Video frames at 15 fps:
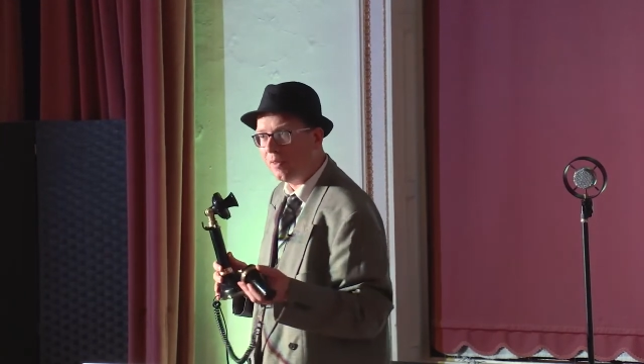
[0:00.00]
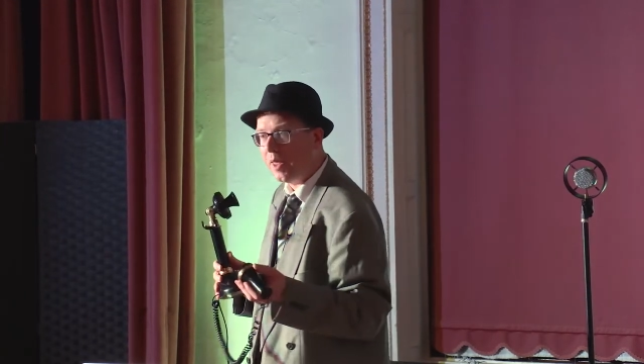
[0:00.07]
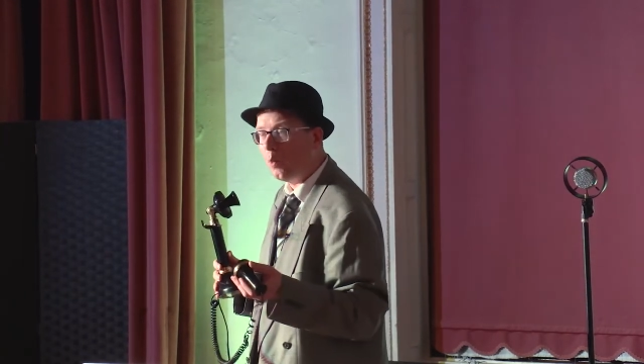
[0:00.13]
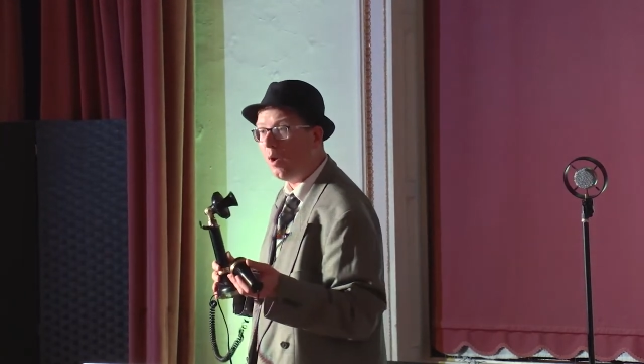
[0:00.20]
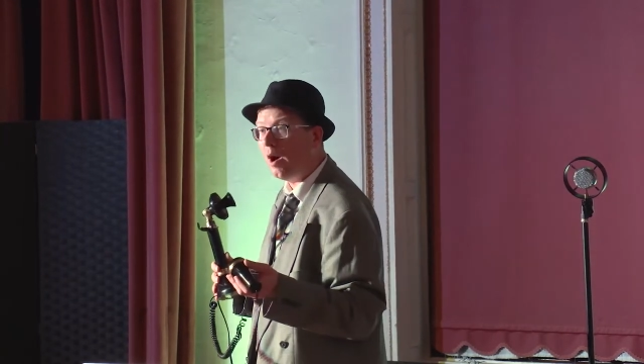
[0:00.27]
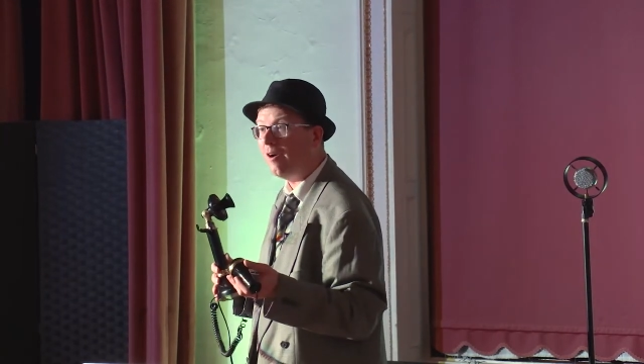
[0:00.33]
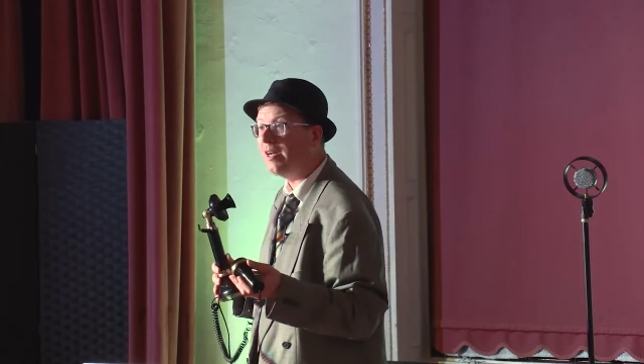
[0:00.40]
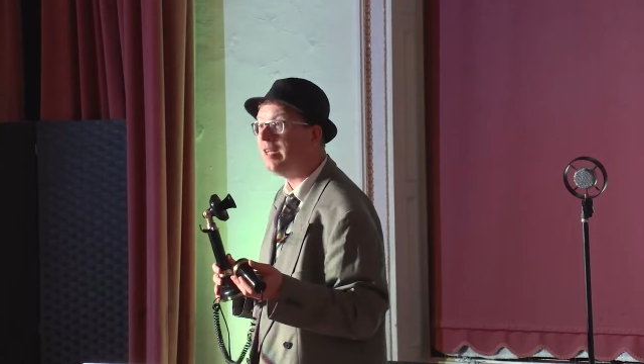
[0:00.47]
They're
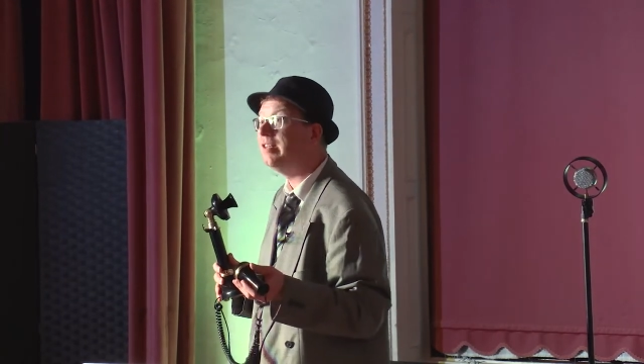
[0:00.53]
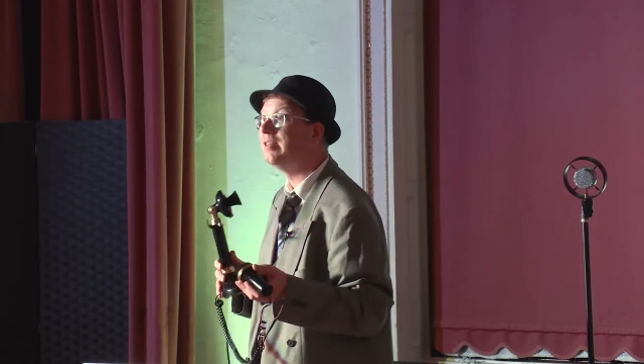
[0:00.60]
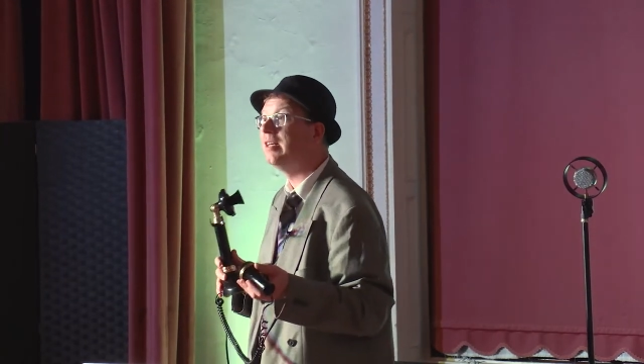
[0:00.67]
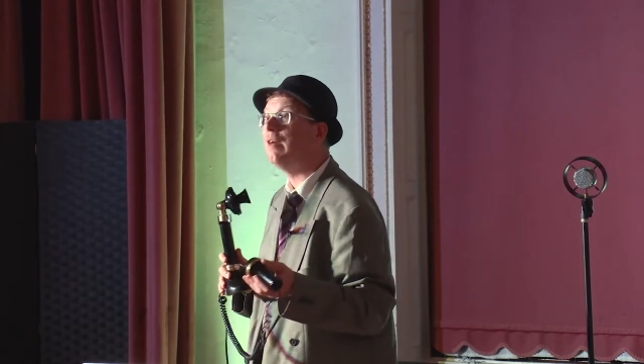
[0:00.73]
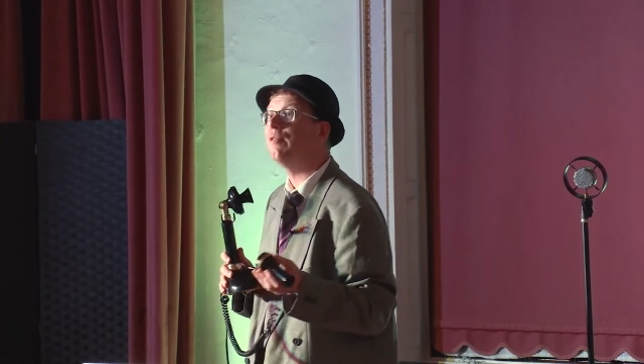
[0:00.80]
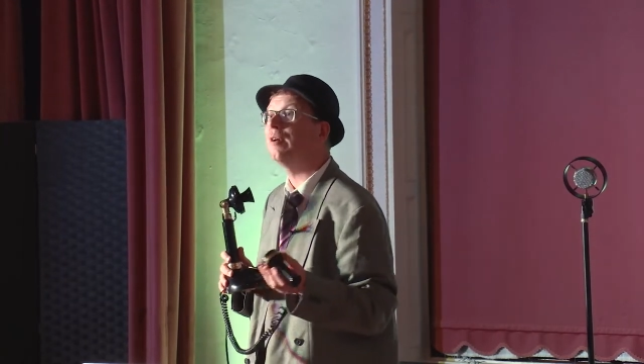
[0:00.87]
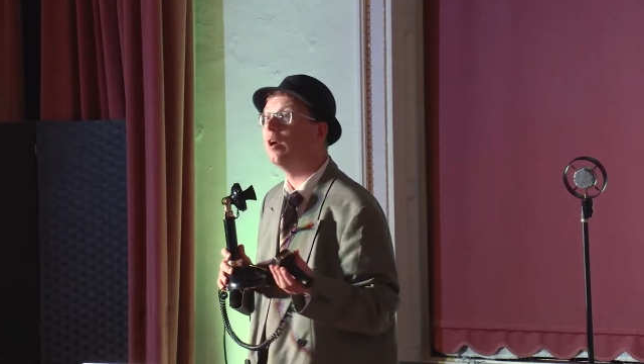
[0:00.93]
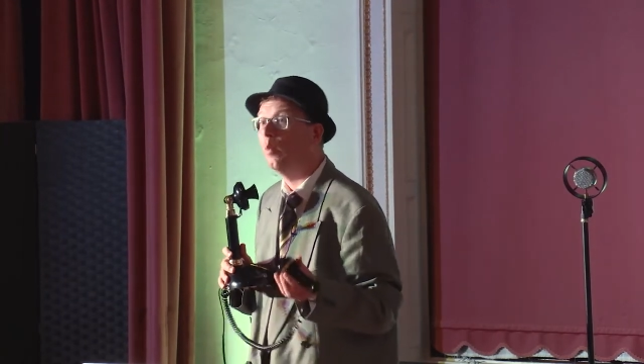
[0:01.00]
worried he's
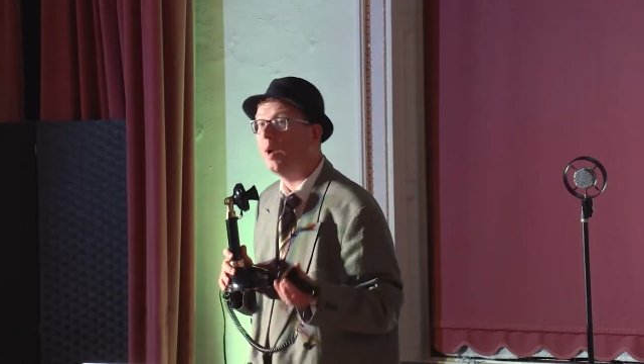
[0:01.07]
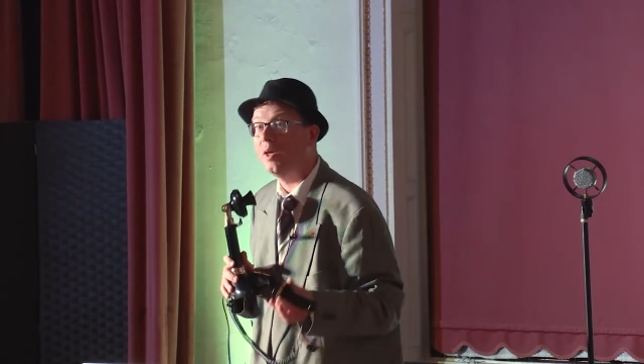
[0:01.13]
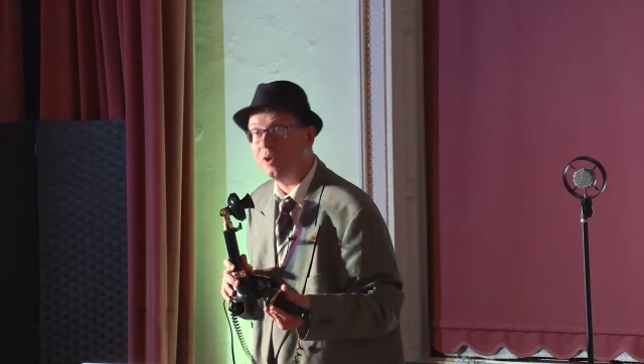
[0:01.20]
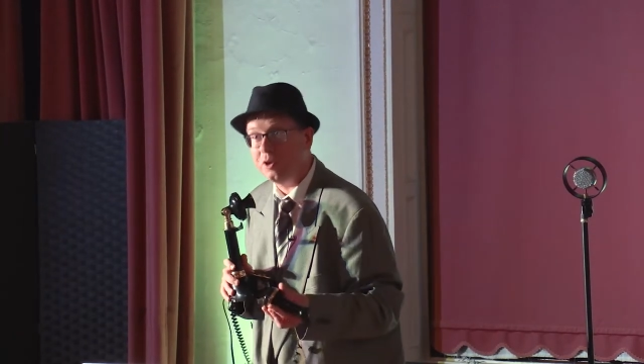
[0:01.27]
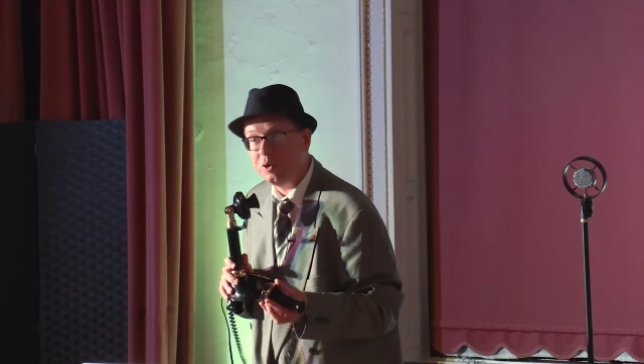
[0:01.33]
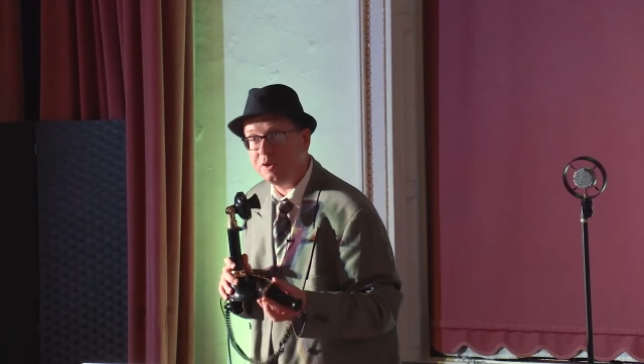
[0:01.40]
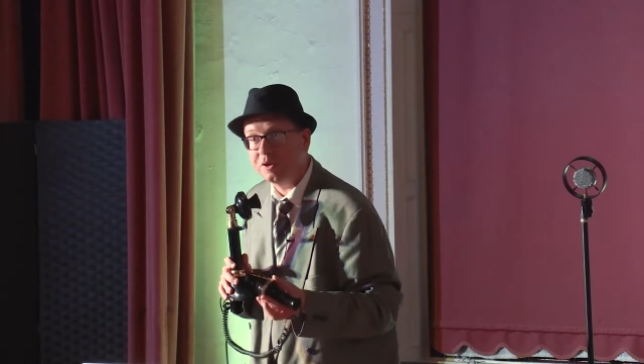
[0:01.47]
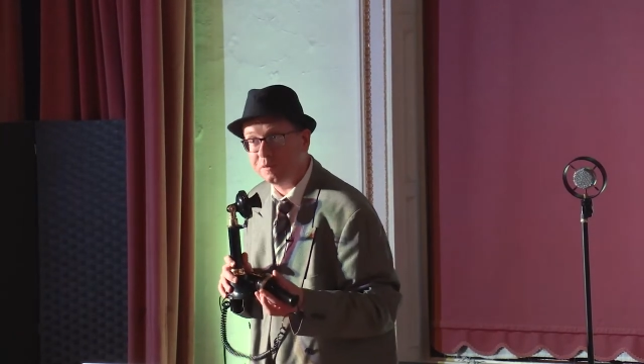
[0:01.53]
giving away the
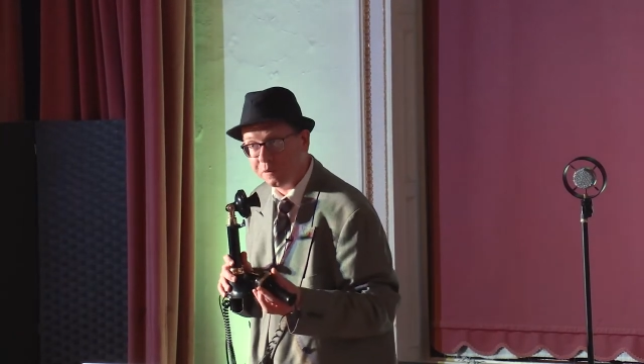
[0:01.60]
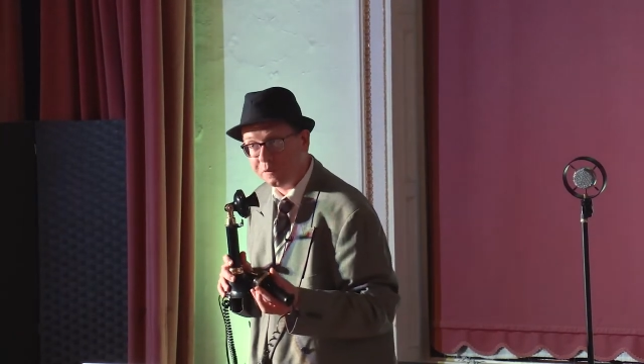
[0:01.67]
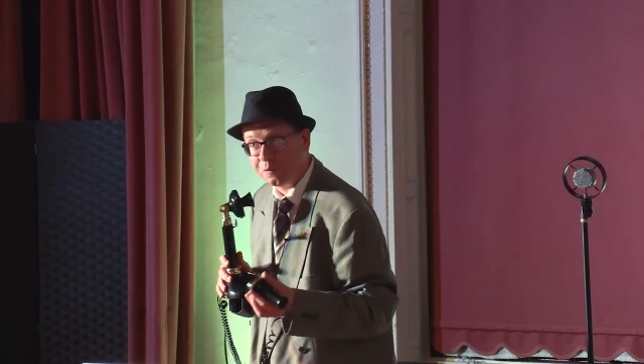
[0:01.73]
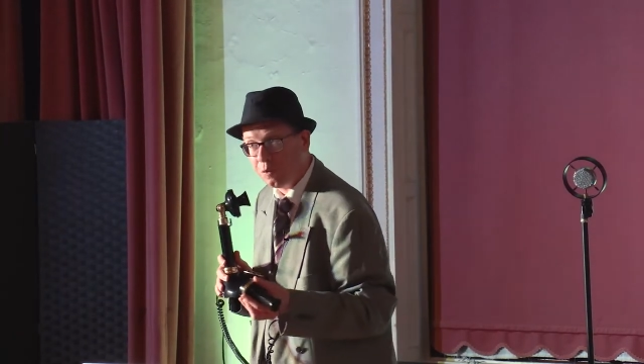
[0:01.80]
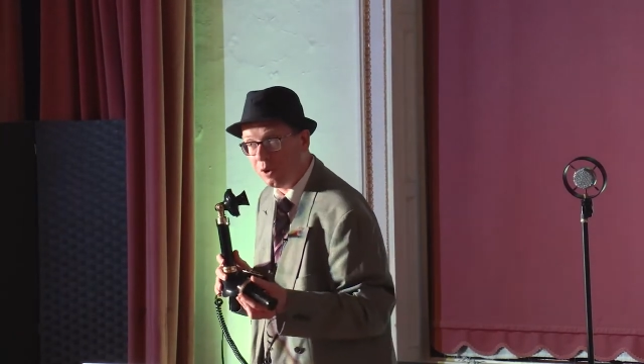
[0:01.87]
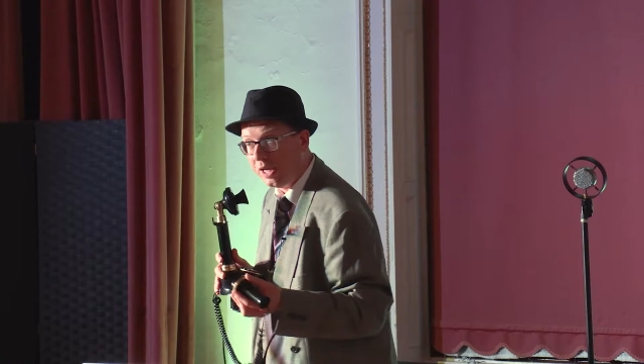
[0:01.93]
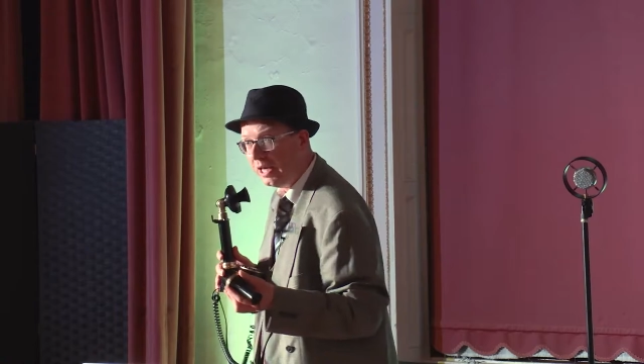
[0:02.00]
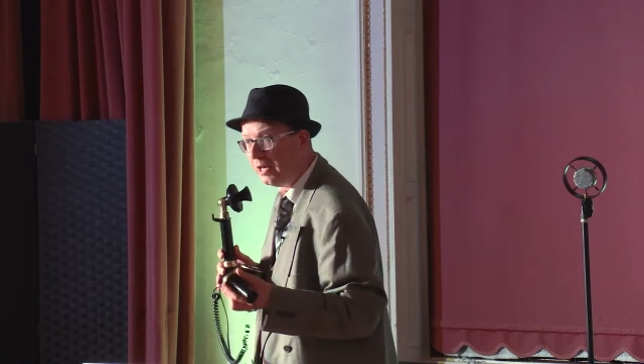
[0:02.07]
news for
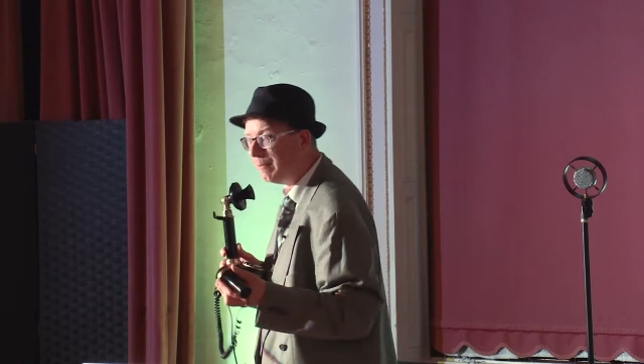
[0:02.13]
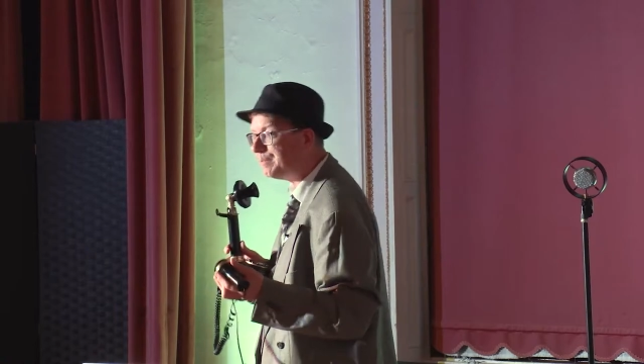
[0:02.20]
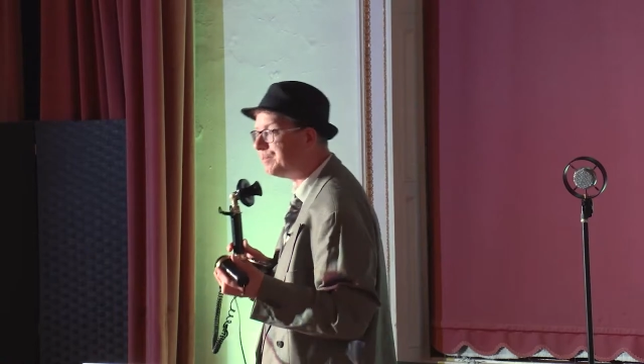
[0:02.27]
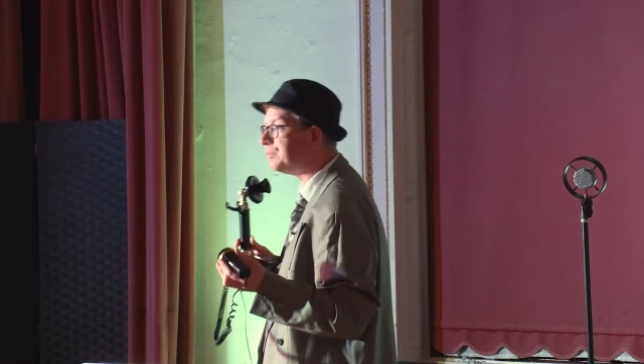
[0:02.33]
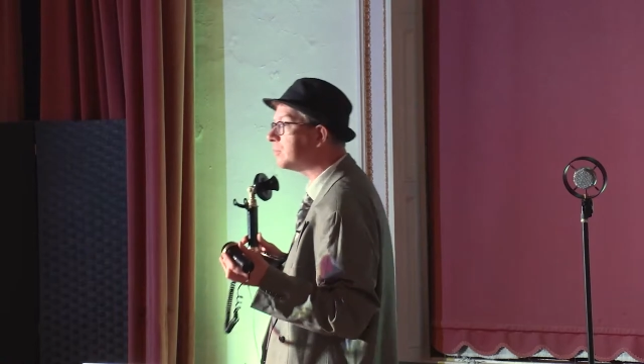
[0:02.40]
free.